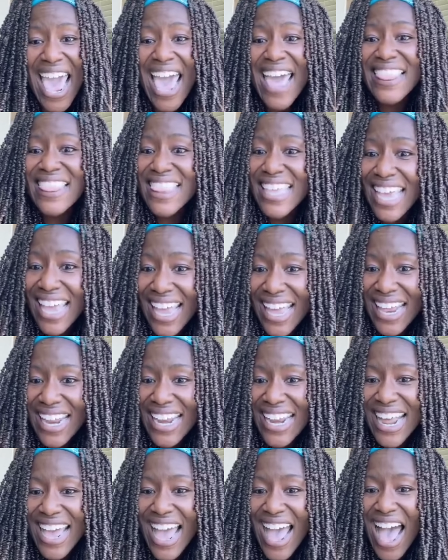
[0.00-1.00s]
And
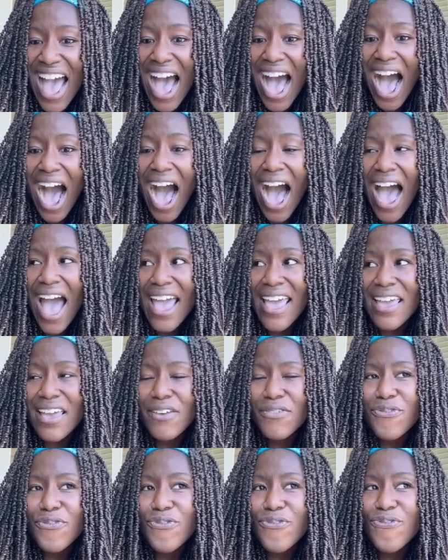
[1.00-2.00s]
then
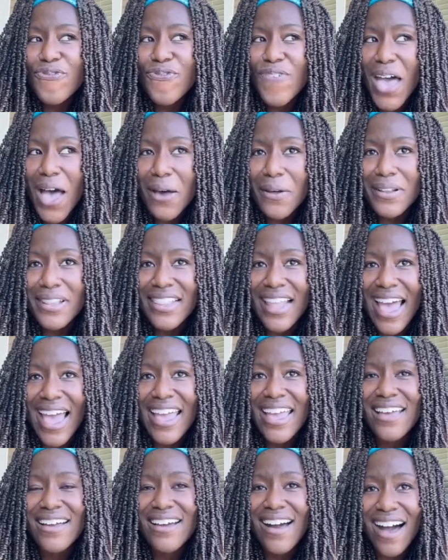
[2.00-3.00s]
I felt
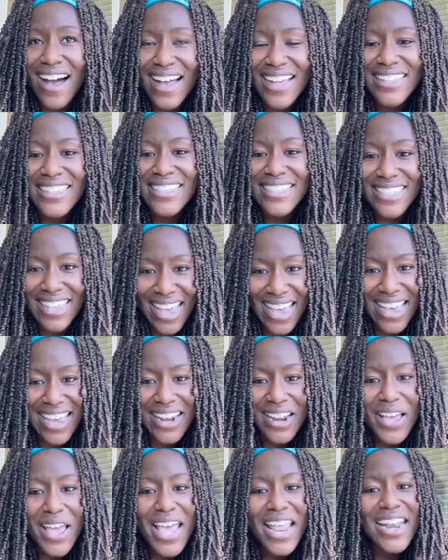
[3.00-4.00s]
like God
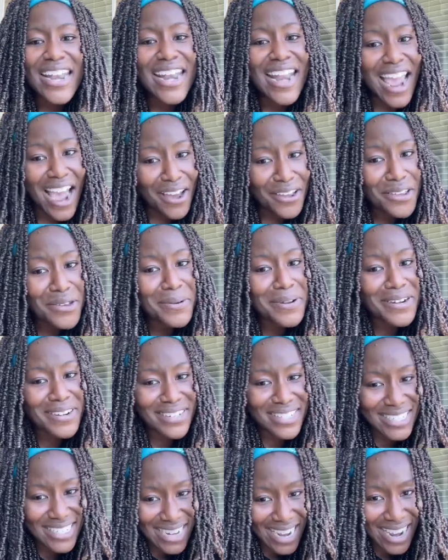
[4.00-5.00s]
said, now you
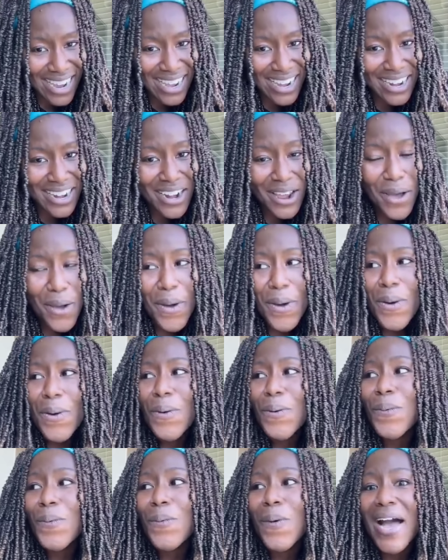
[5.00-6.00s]
understand
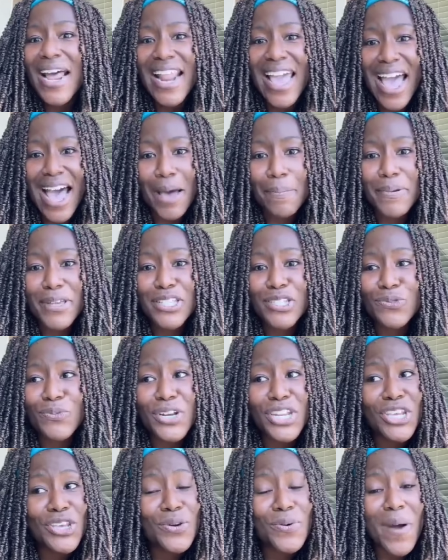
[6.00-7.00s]
what happens
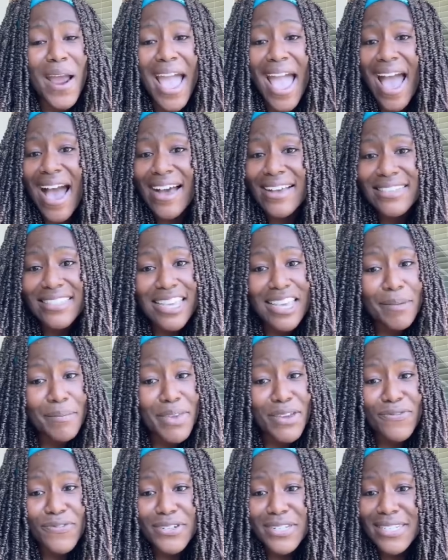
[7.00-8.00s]
when you are asking
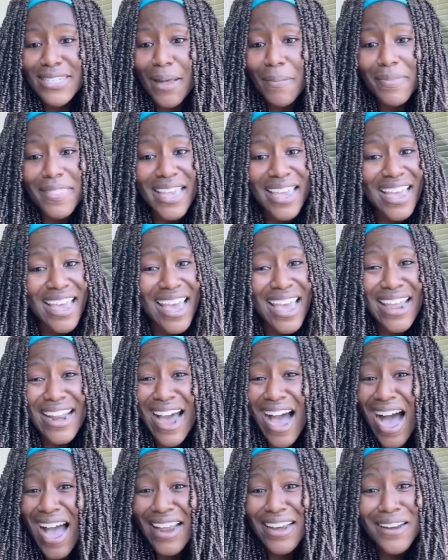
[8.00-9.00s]
me for something and
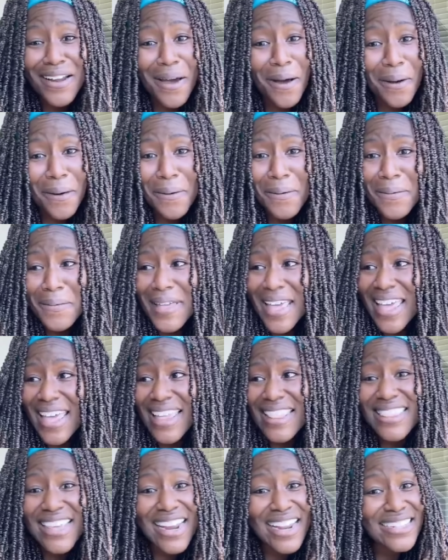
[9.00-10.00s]
I know
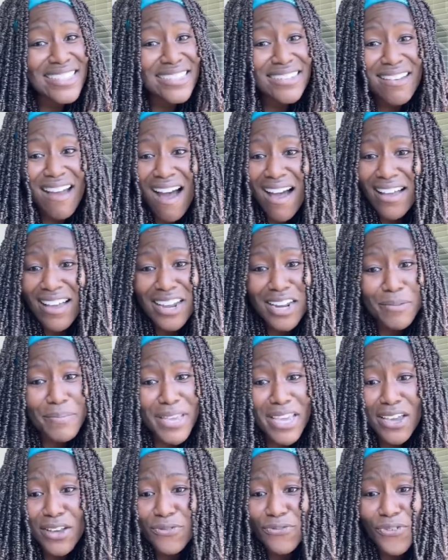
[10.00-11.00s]
that it's not going to
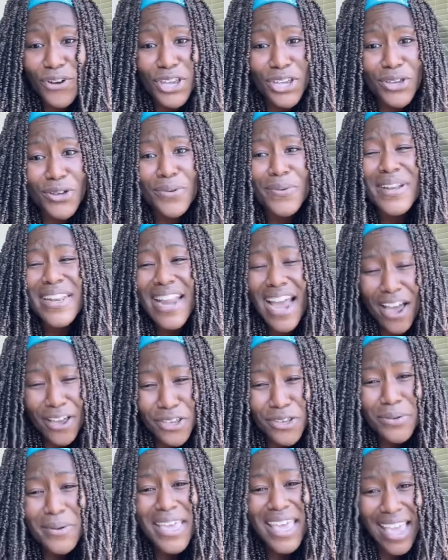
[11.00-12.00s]
be good for you. Now
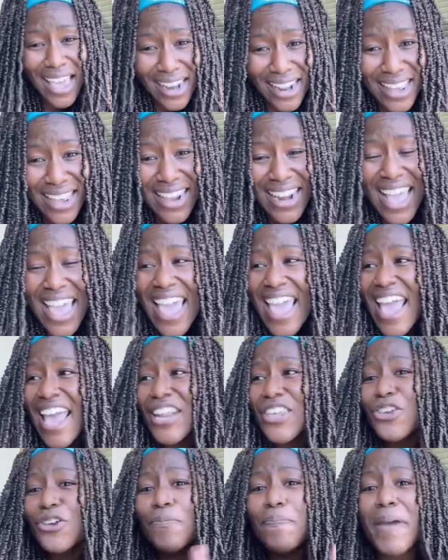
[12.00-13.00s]
you get it.
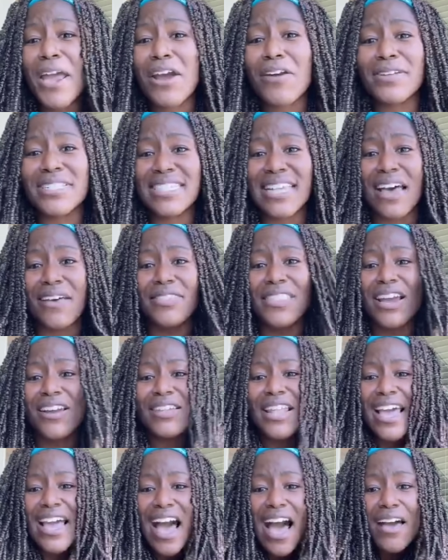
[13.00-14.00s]
And you parents out there,
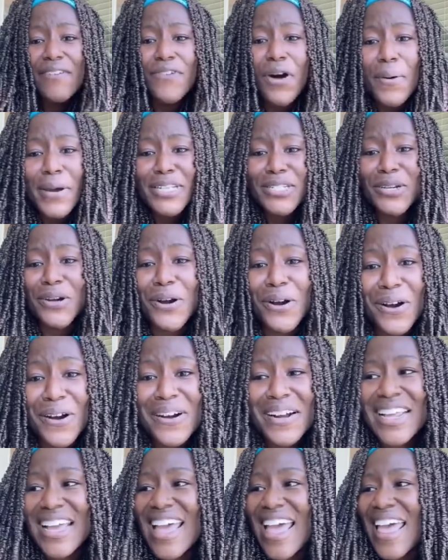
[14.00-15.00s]
like I've always
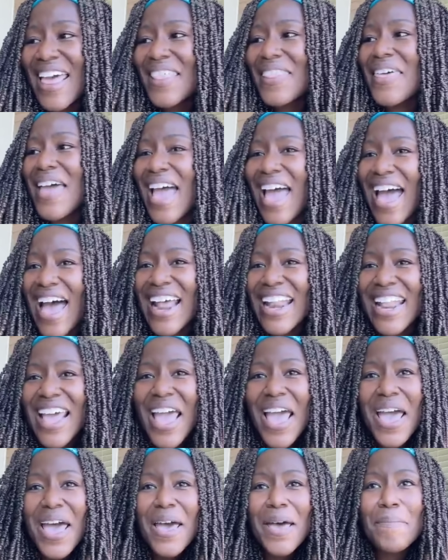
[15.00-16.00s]
heard that
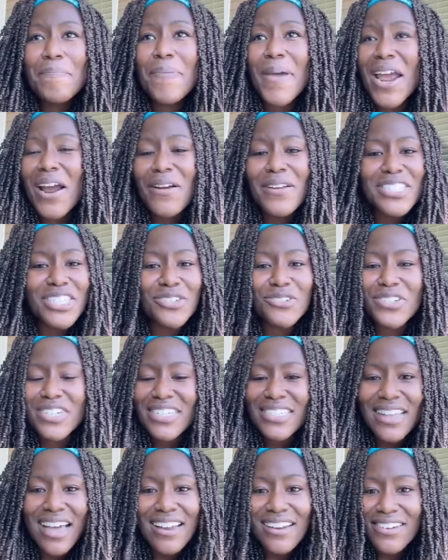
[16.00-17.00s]
parents, you
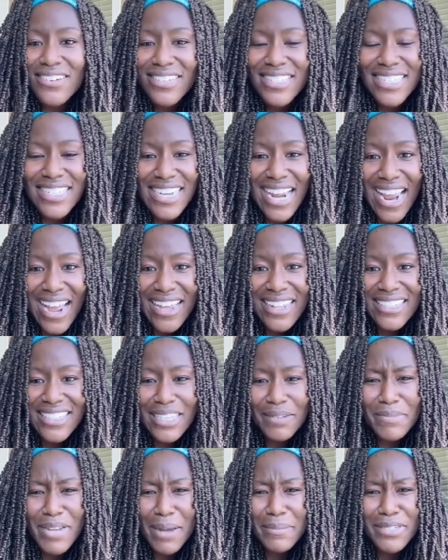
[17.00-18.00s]
just understand
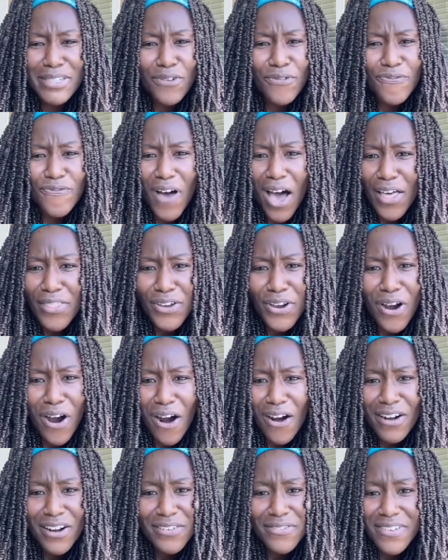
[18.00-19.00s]
sometimes the father
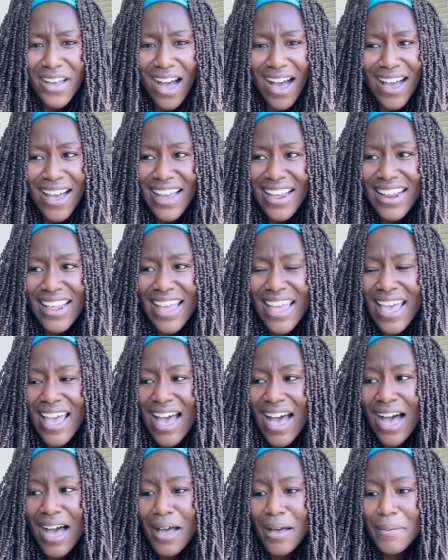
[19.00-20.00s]
heart of God
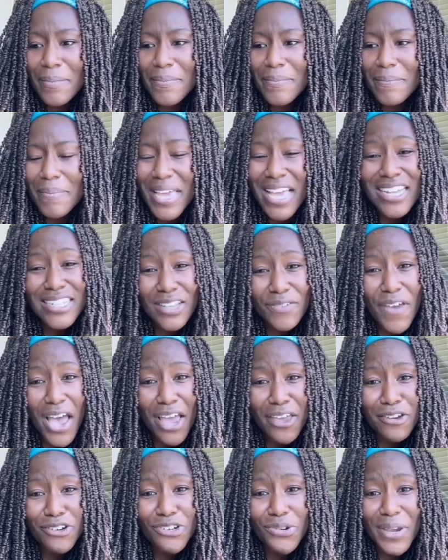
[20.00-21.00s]
because of
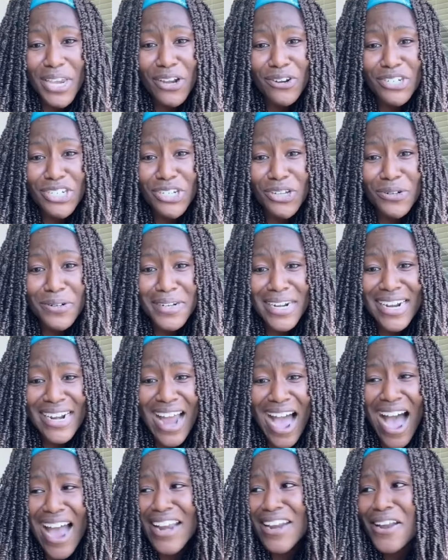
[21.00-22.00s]
how you treat your
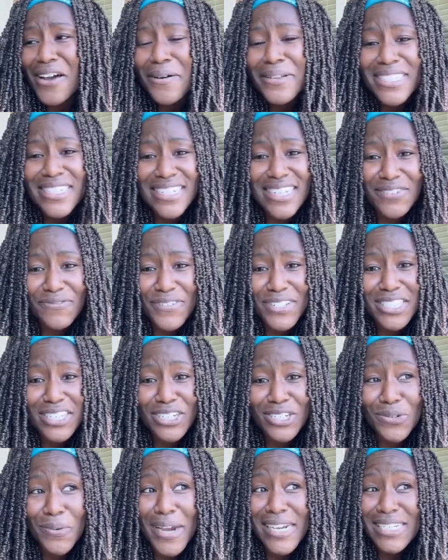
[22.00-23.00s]
children. I know it's a different
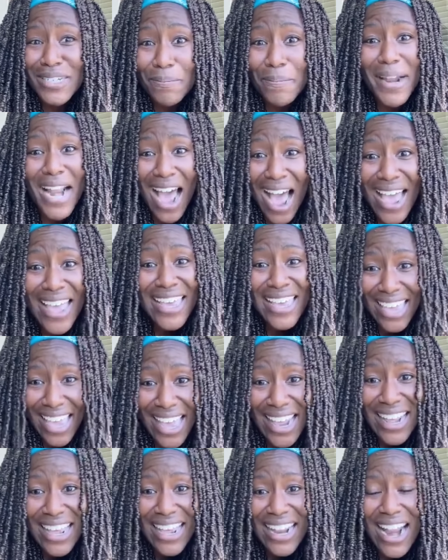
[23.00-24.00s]
situation, but I
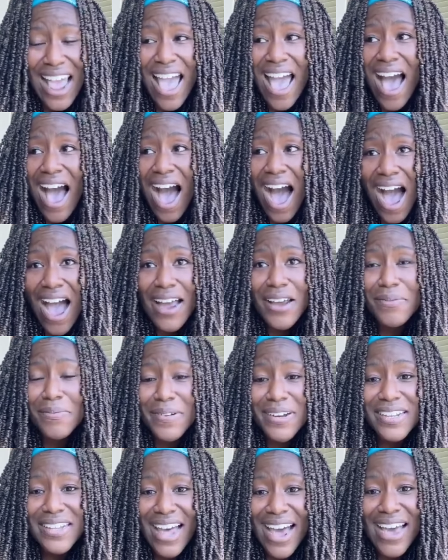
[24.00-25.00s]
get it. I
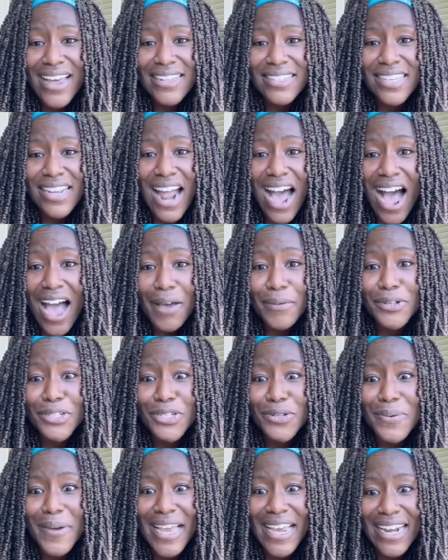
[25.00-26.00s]
realize that I will
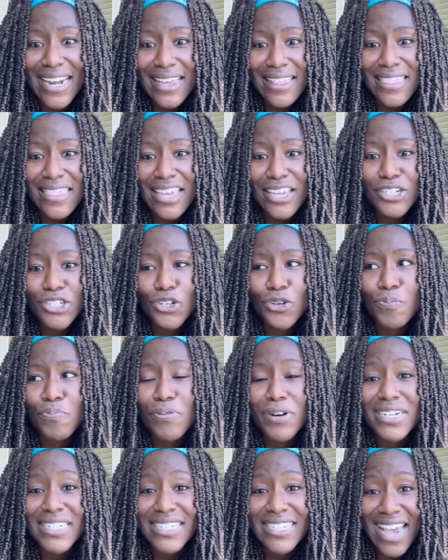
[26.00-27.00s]
do anything to
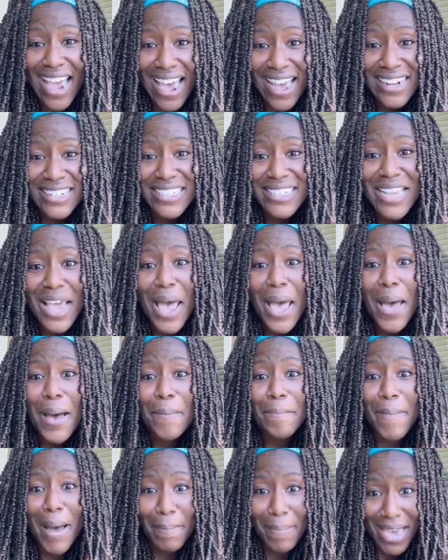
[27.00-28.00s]
protect
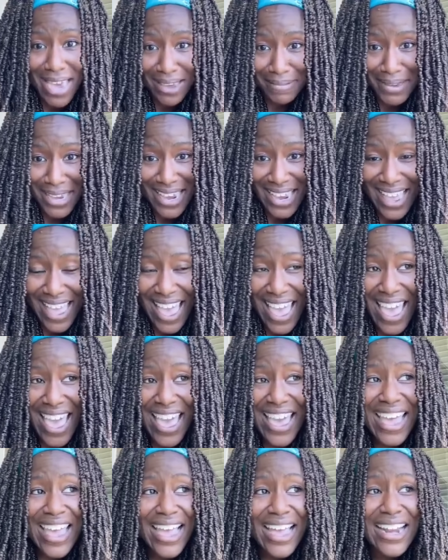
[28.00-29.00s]
my baby.
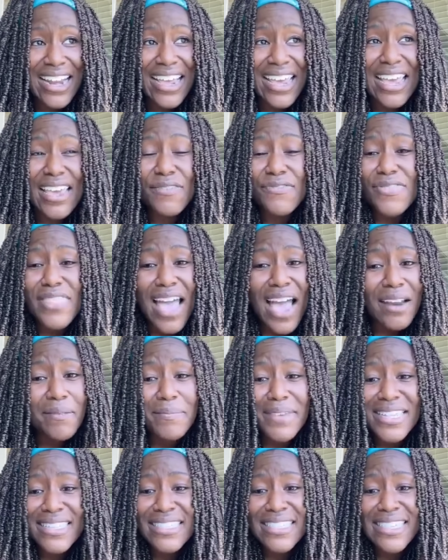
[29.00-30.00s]
And if that
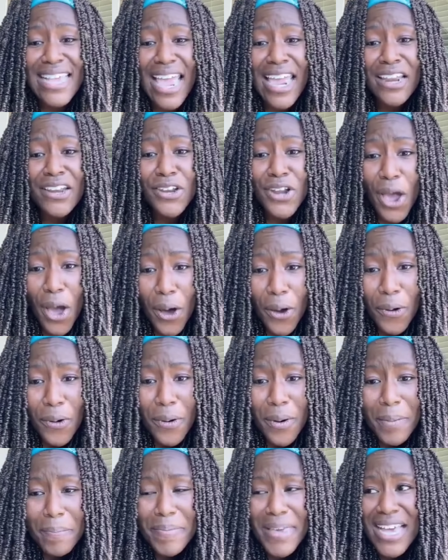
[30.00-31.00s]
means saying
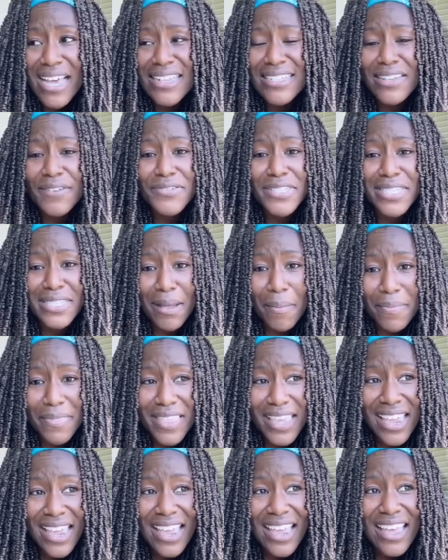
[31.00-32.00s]
no because of
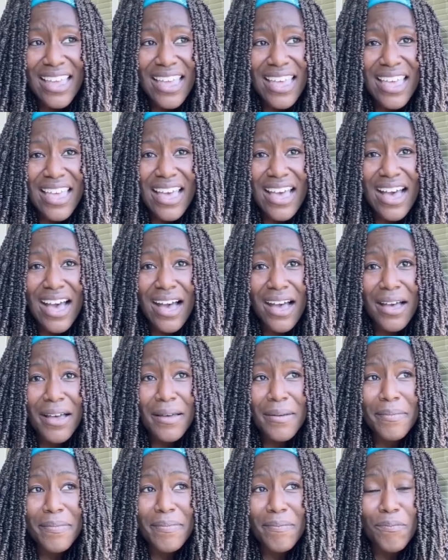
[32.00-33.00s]
something
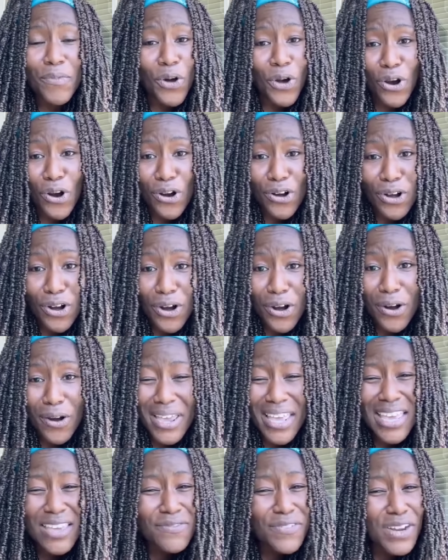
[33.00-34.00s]
will hurt
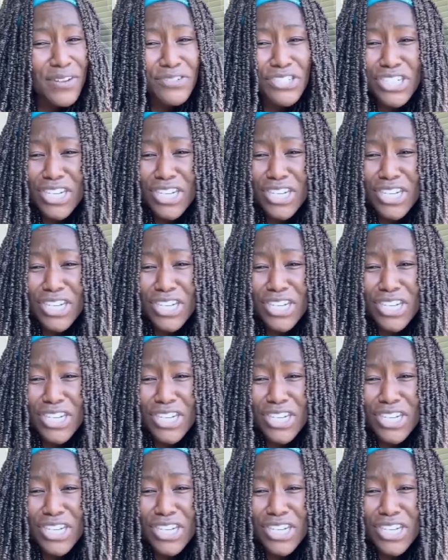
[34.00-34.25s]
her, even if